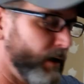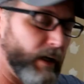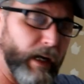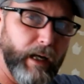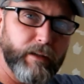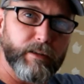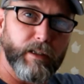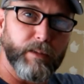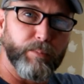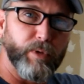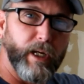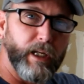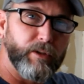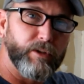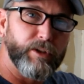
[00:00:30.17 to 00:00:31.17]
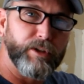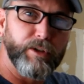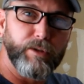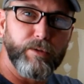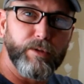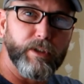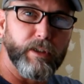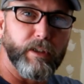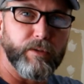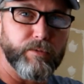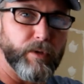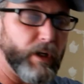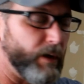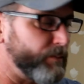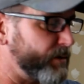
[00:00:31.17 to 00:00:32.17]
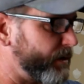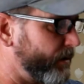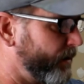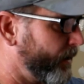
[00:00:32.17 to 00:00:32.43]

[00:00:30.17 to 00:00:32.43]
out to the brake shoes and the drums,